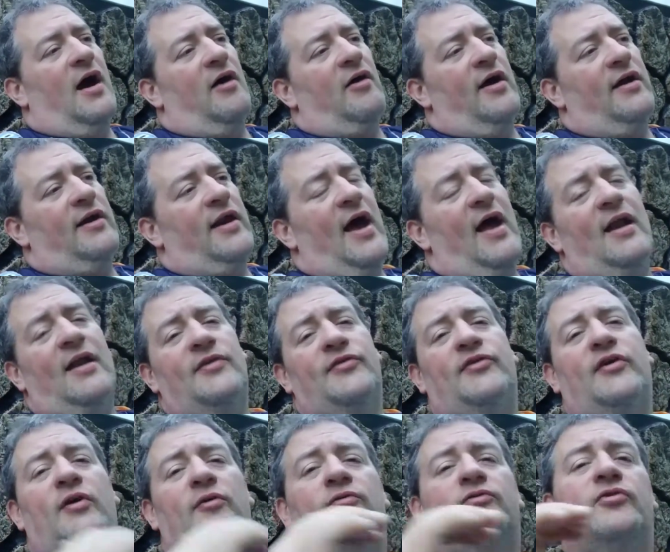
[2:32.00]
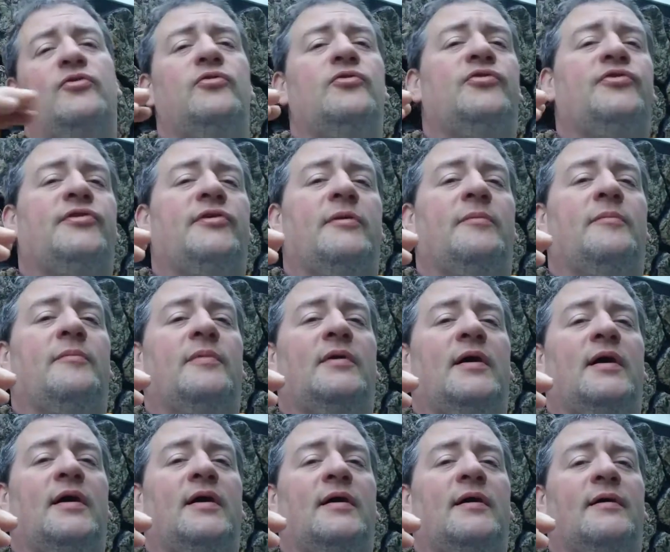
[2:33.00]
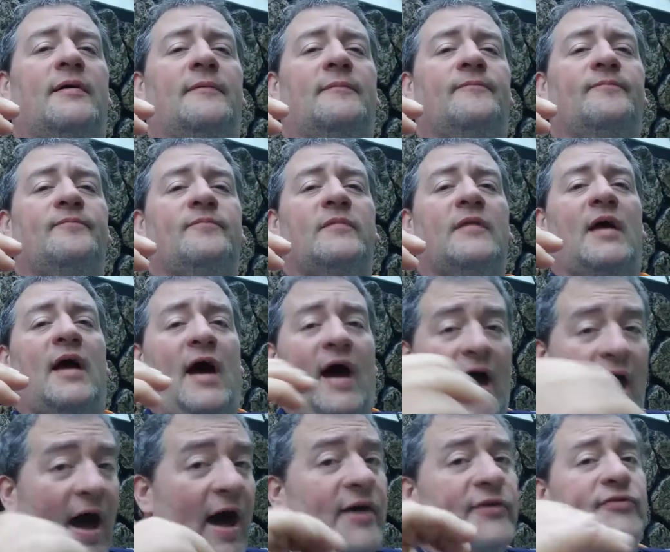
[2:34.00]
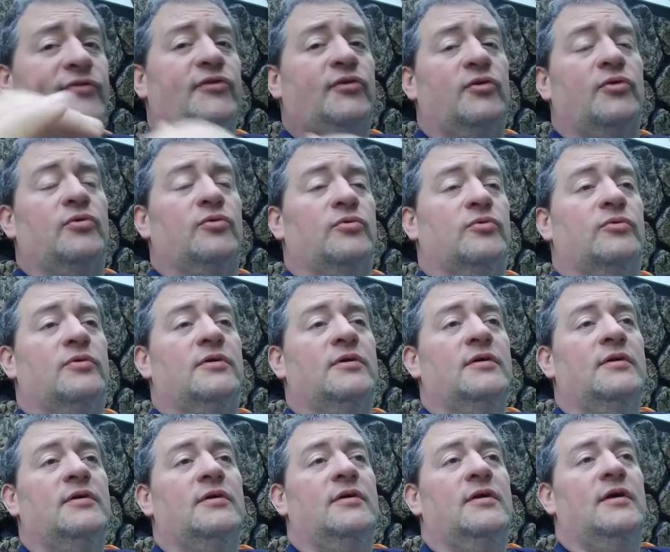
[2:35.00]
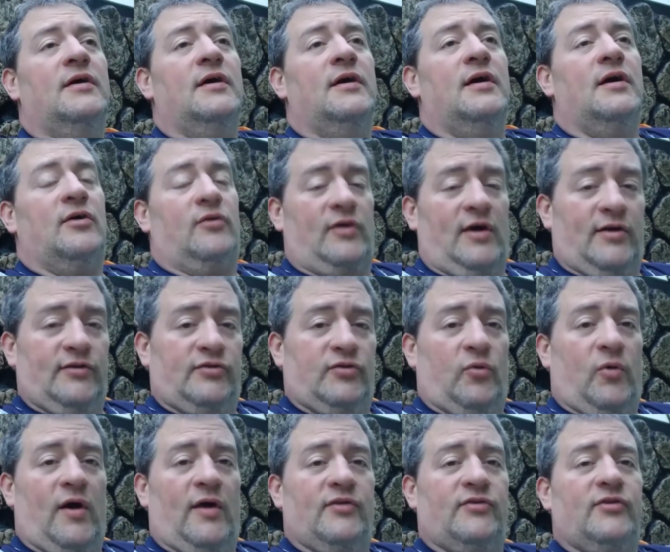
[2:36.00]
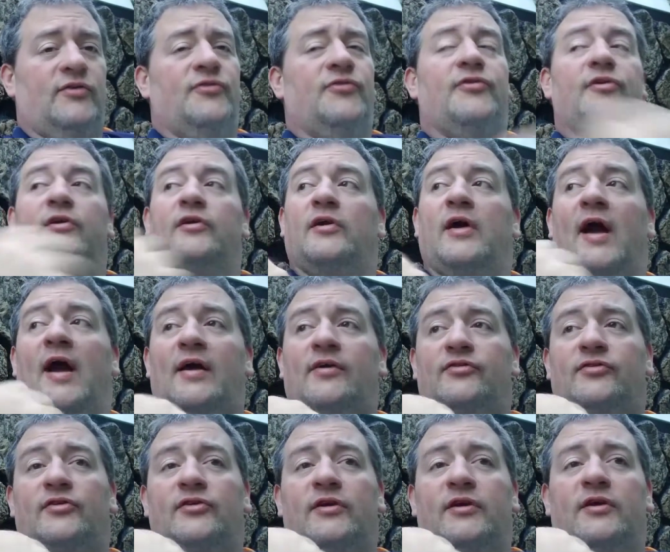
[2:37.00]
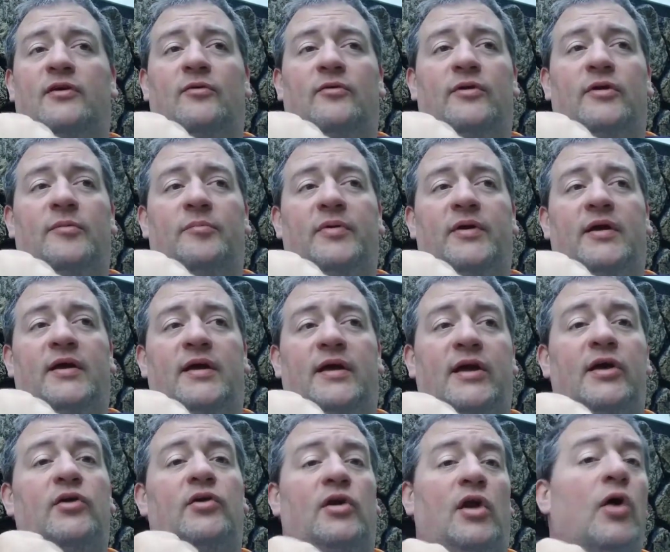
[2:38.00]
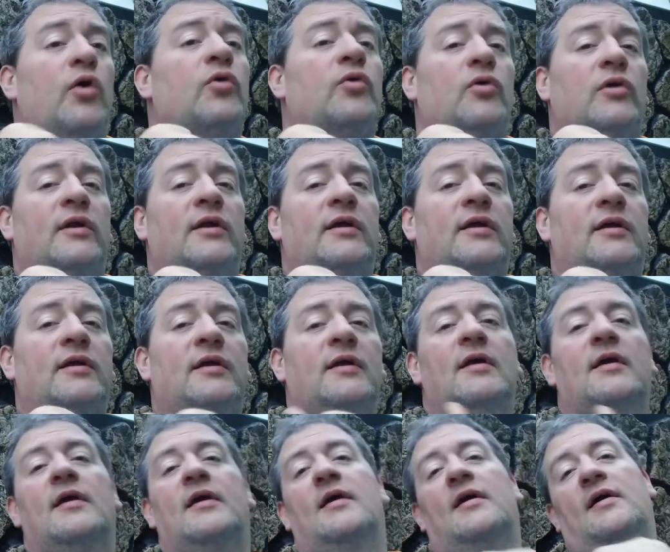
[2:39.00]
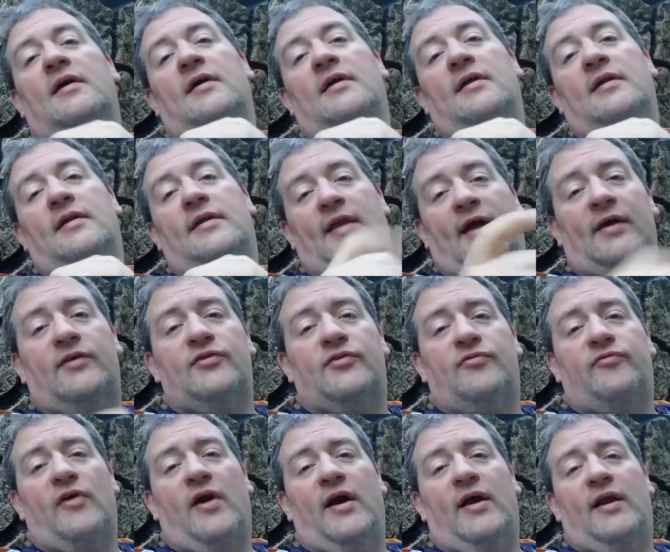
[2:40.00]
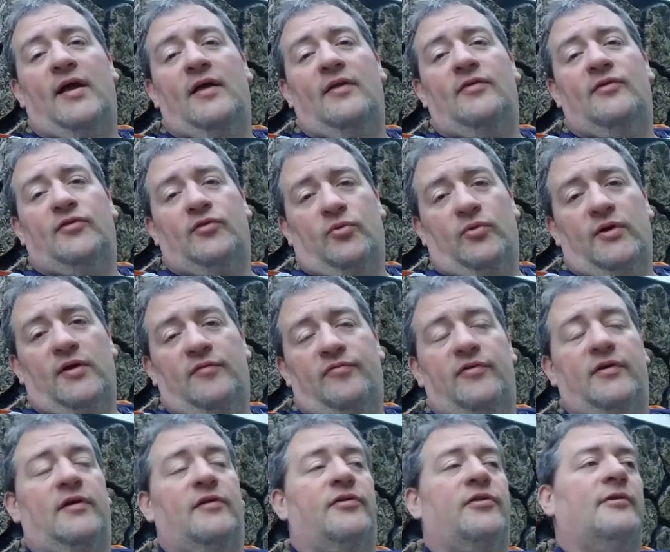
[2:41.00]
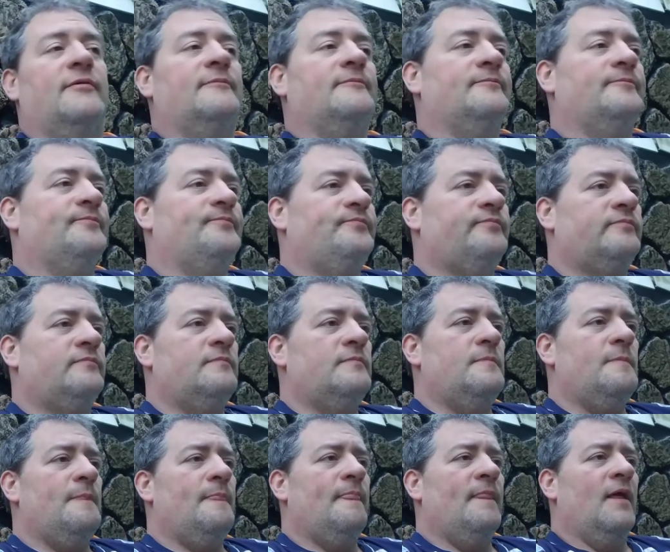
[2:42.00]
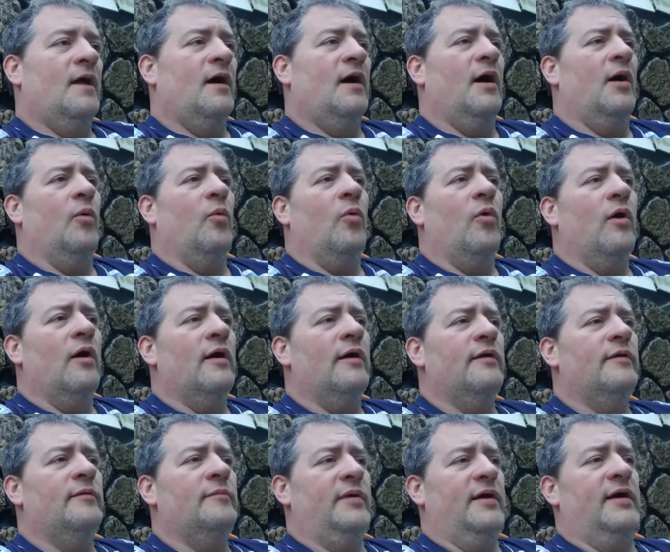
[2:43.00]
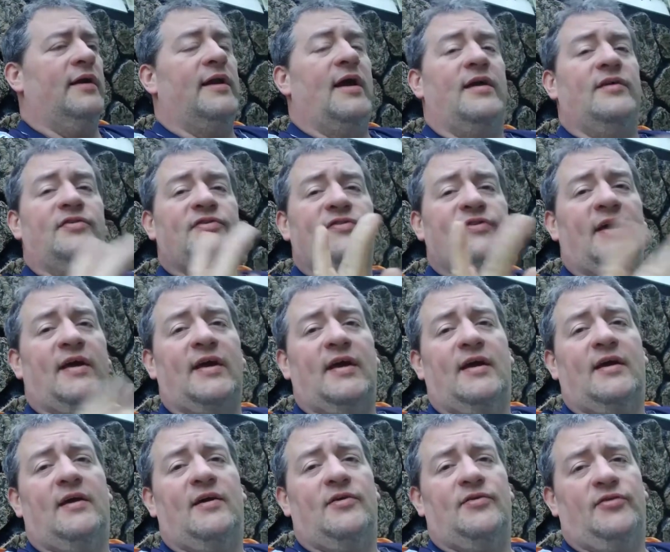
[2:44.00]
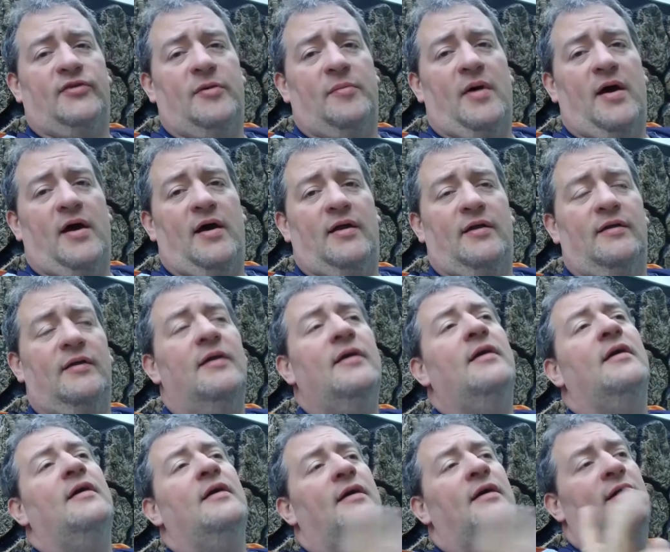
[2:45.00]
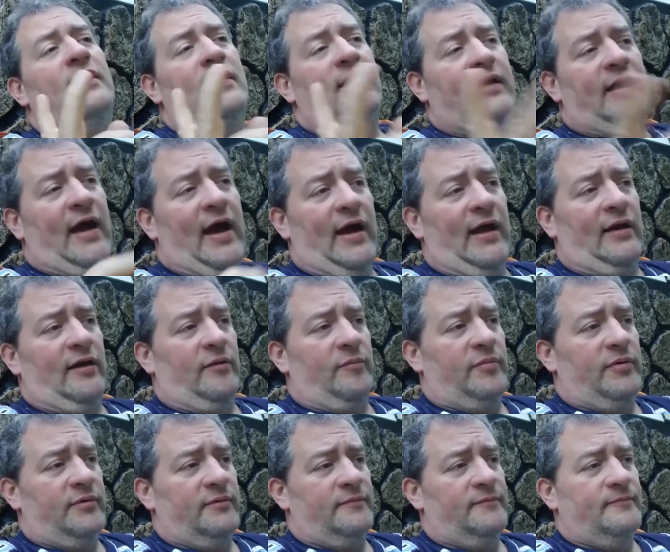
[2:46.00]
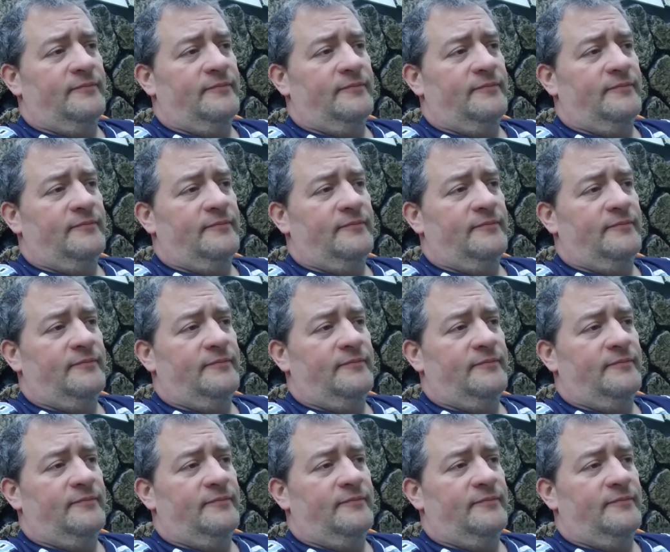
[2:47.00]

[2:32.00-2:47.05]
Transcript: All right, now let's go to some uh, high school uh, graduations that are actually going to be here locally next Friday, the 25th. Uh, one being a second cousin of mine, Caleb